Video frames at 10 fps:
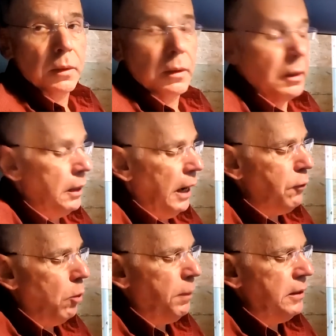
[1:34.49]
I've opened
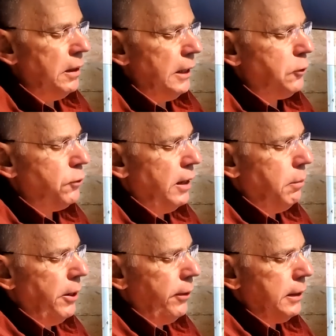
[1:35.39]
the Electrify
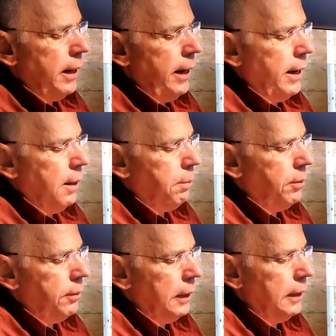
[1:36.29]
America app
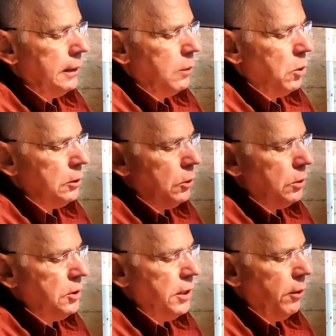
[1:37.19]
and I want to go to
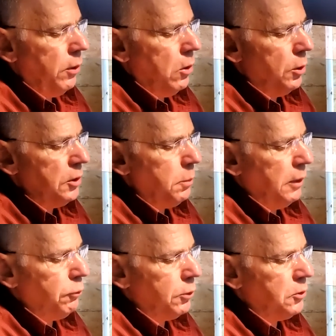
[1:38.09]
Terre Haute as my
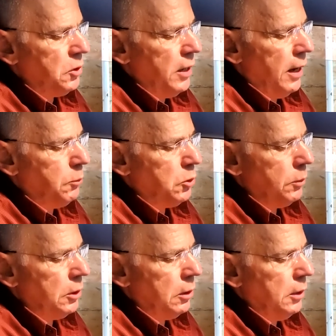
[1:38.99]
first stop, so I'm going to
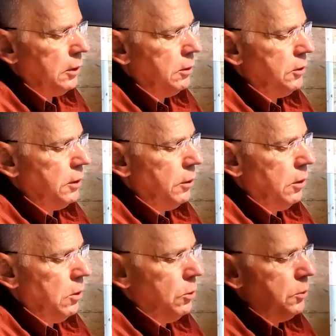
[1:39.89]
click on Terre
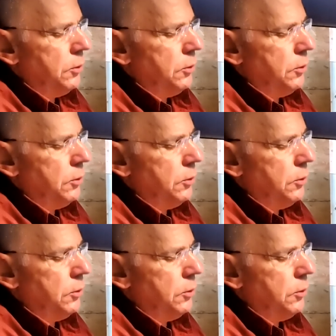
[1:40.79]
Haute,